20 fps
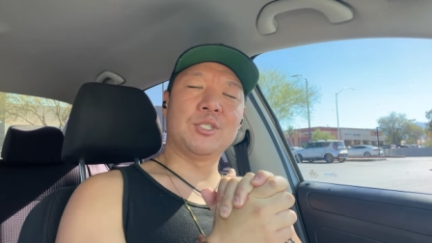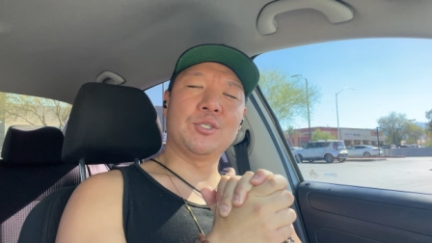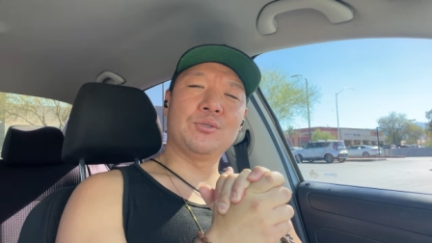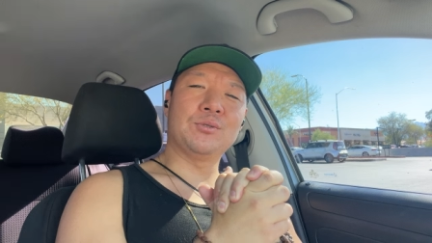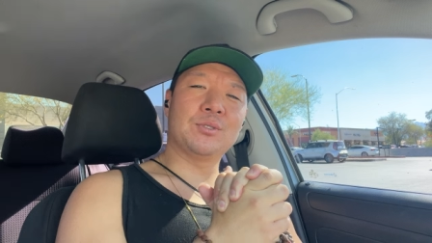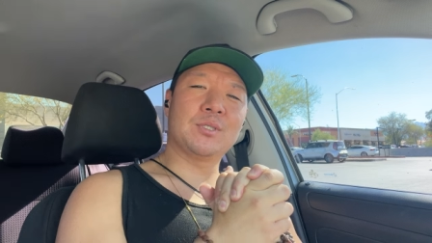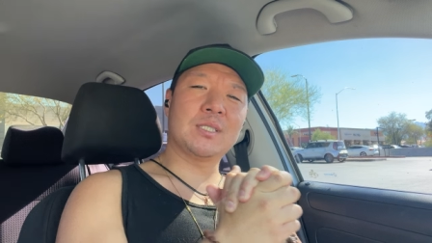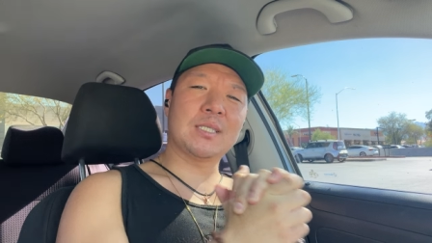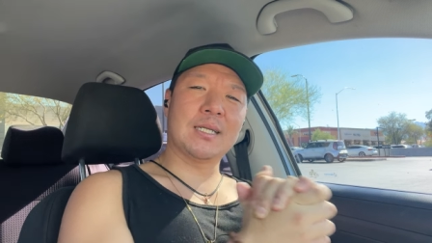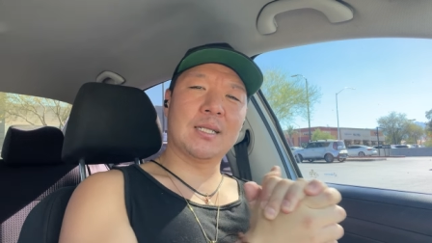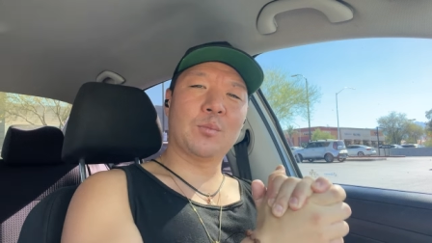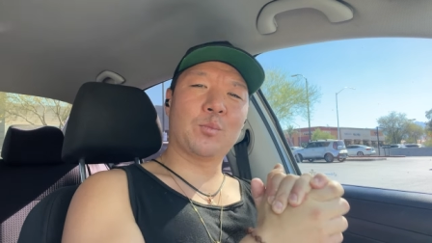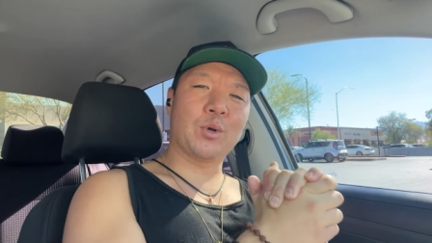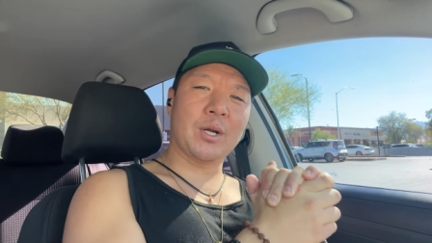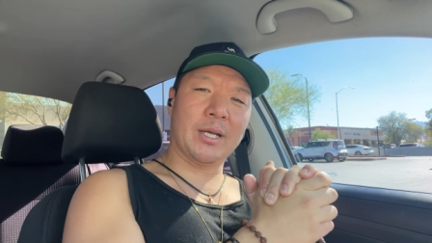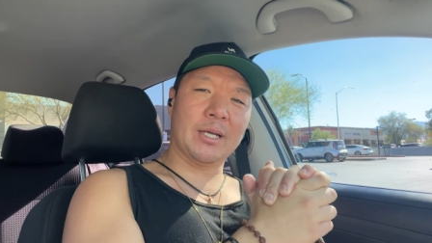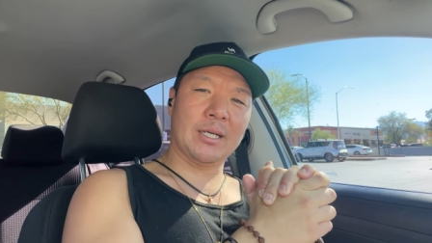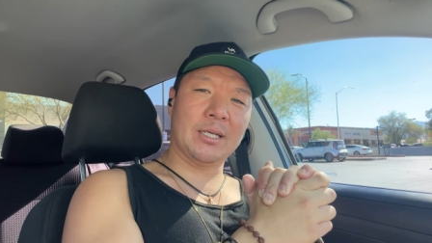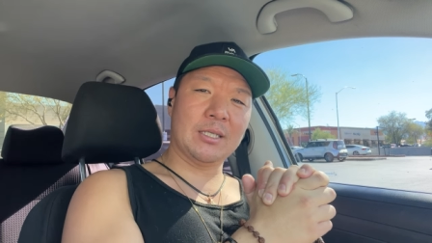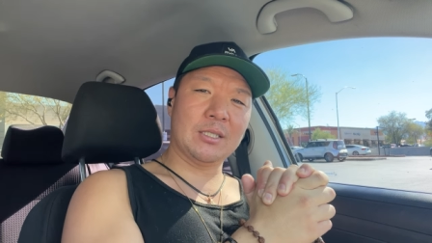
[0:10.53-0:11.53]
you
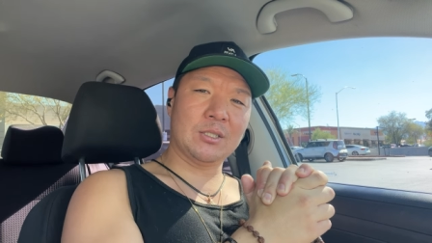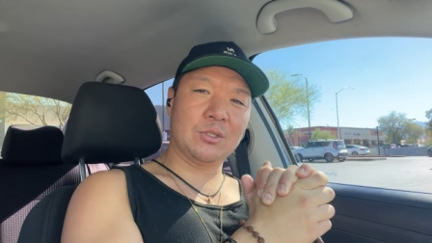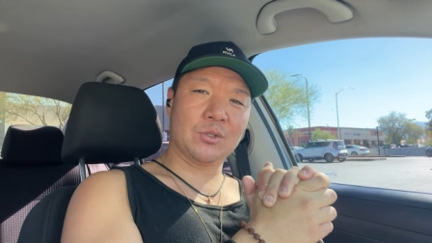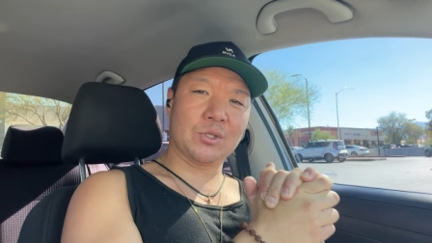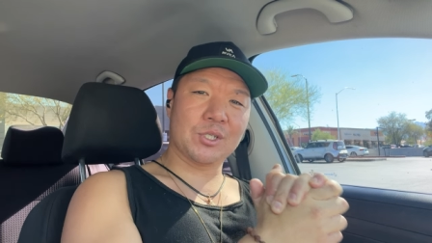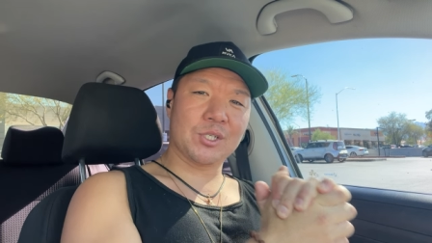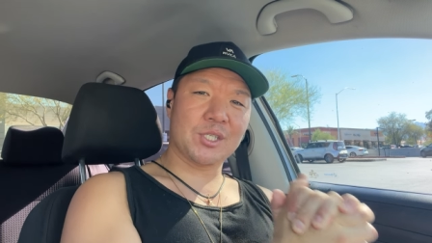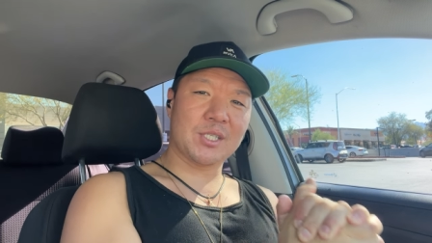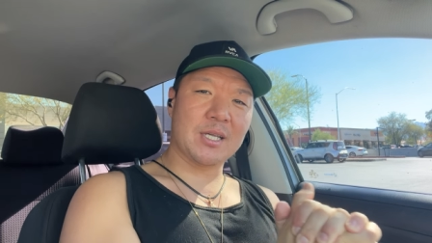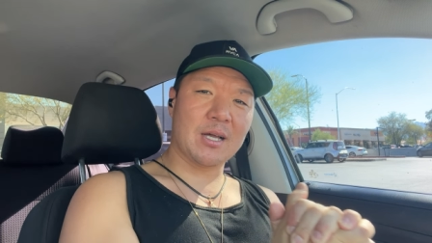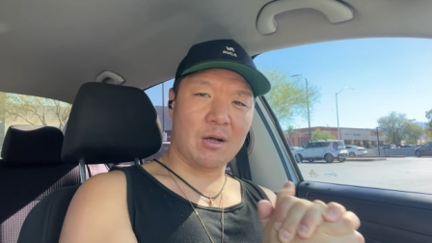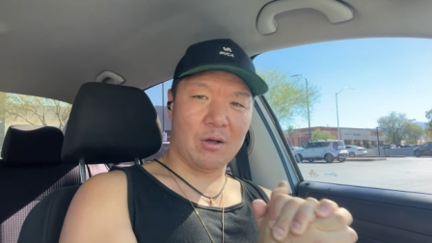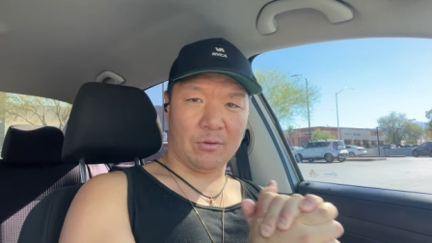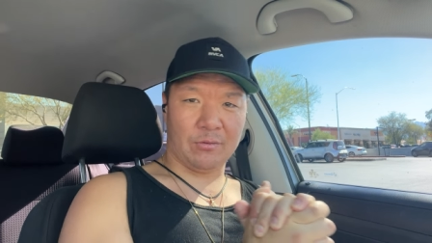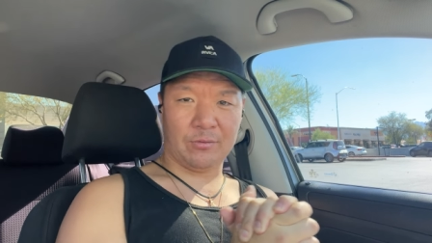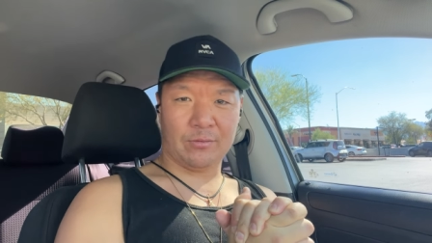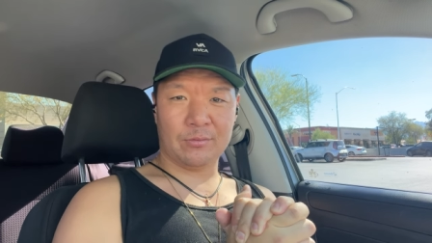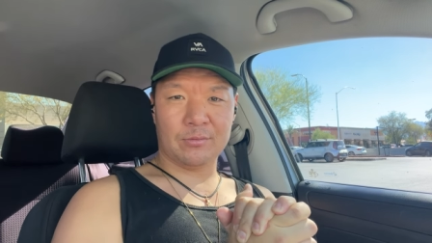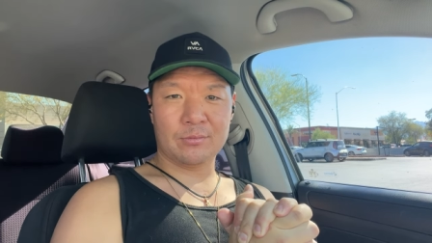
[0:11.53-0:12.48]
celebrate yourself?